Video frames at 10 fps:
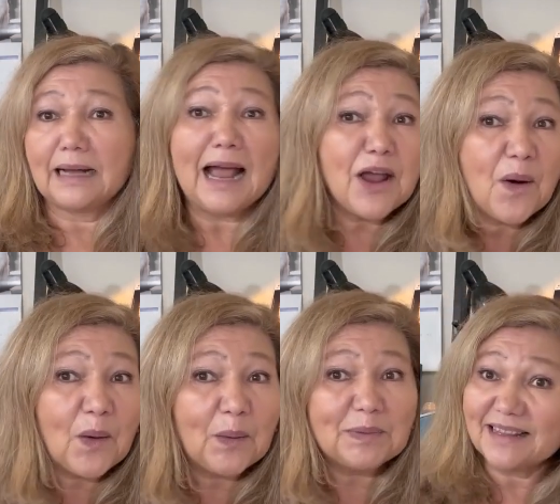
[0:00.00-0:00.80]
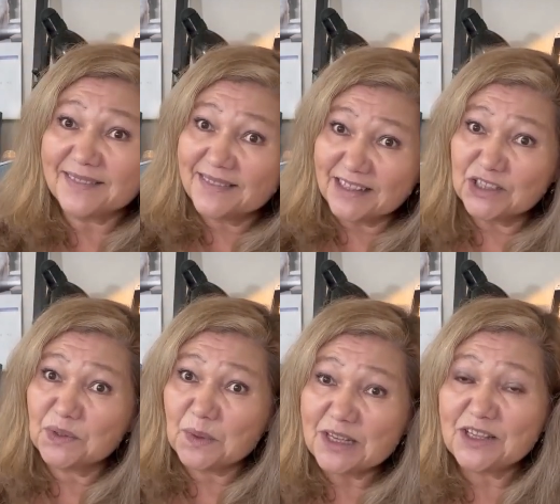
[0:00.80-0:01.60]
I hope that this
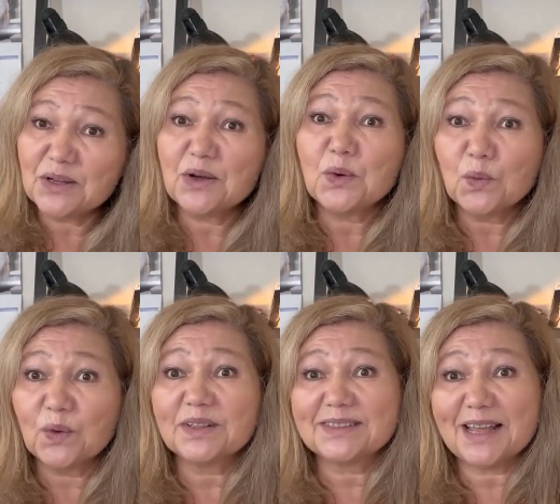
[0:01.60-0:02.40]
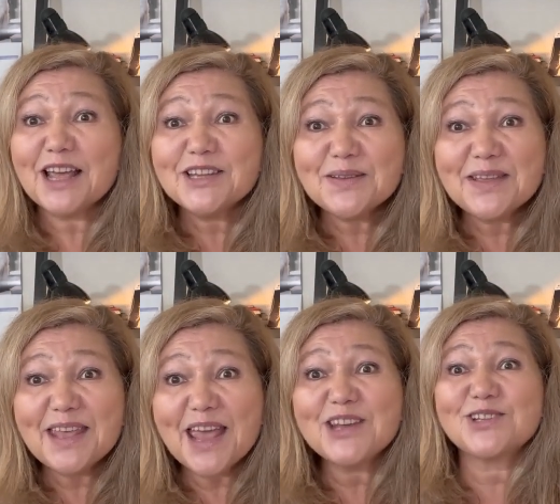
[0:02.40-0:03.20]
video was
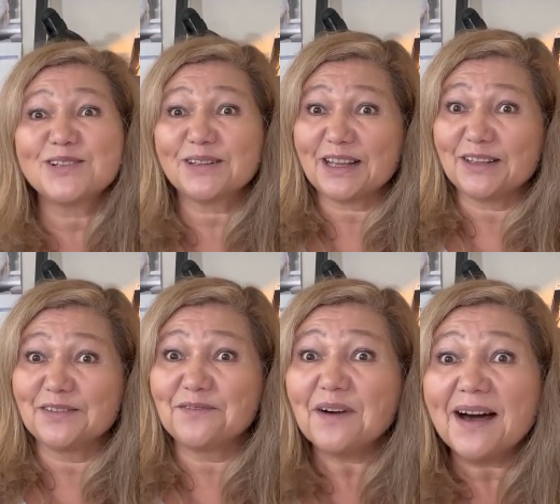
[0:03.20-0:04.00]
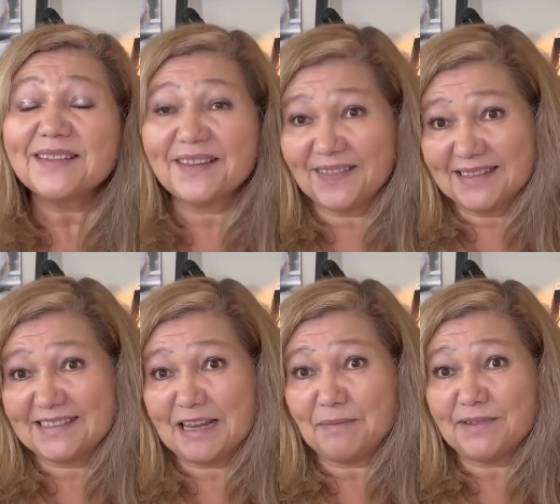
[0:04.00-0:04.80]
educational and fun at the
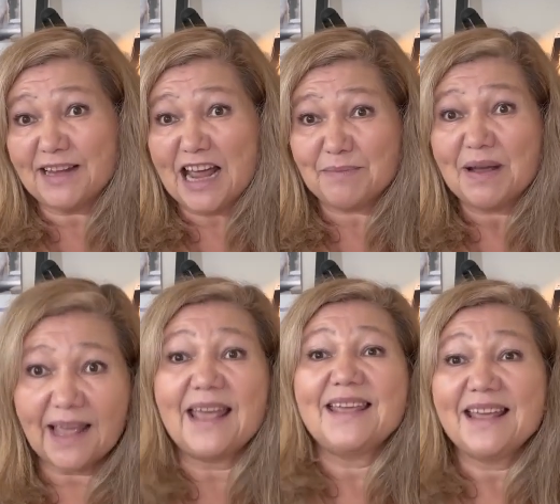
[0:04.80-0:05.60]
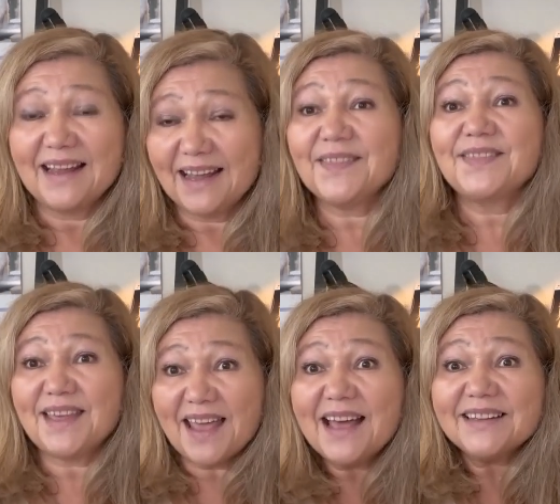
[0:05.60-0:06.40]
same time. Hey, at
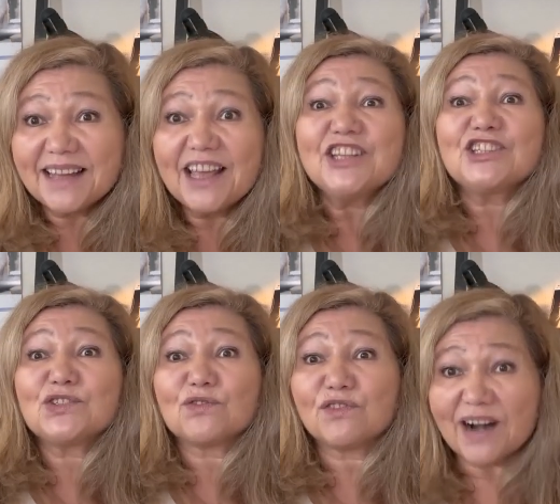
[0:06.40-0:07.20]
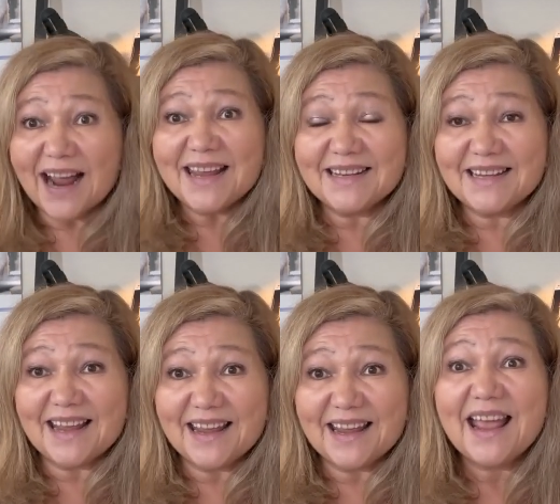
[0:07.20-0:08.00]
the end, it's
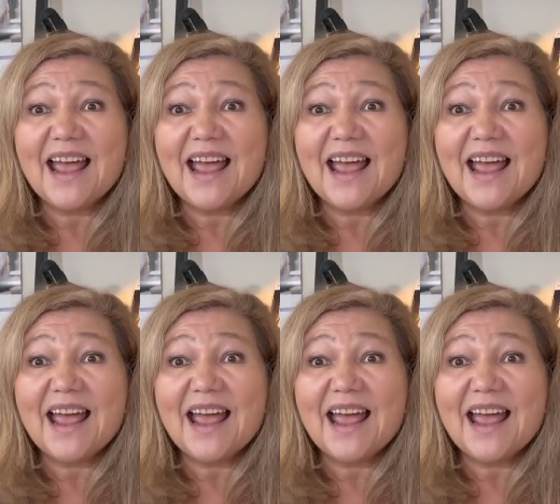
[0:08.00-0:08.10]
Friday